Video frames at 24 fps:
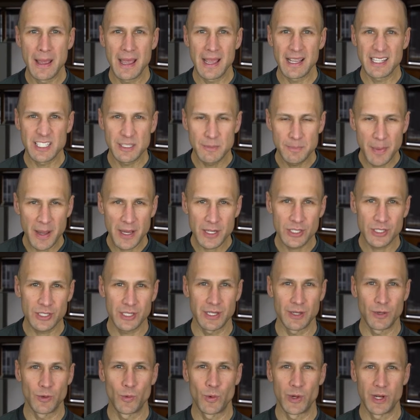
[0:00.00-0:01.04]

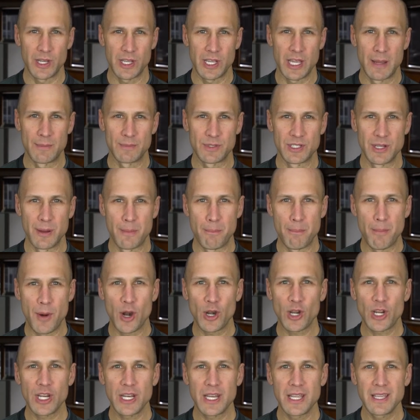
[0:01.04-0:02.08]
especially when it comes to
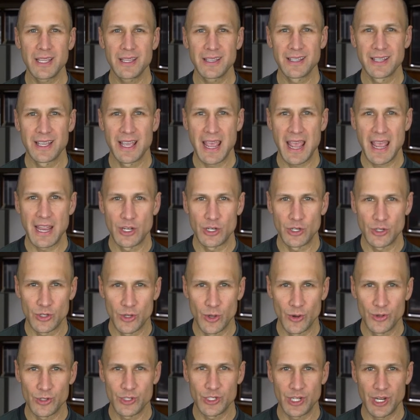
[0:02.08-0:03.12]
marketing and
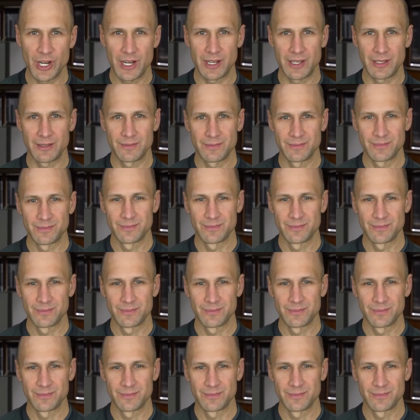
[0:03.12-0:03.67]
negotiating.